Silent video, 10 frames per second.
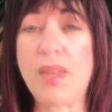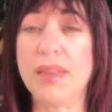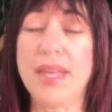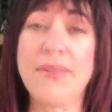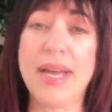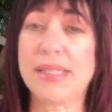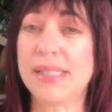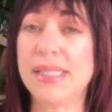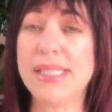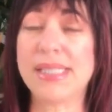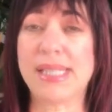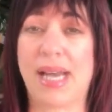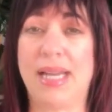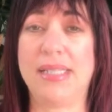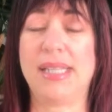They have excellent
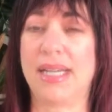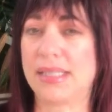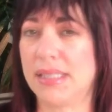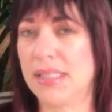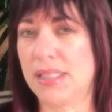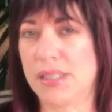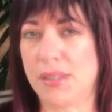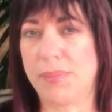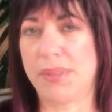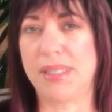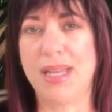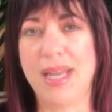sides, excellent soups,